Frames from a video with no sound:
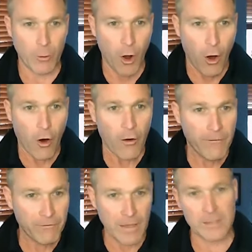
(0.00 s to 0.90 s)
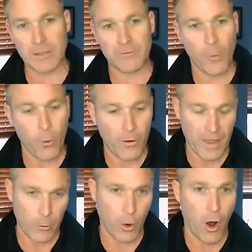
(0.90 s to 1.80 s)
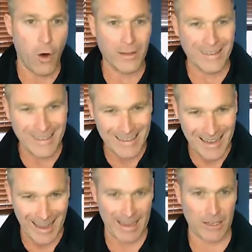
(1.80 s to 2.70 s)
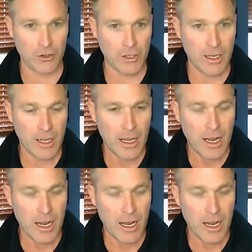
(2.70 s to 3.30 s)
They were all facing forward. They were all engaged.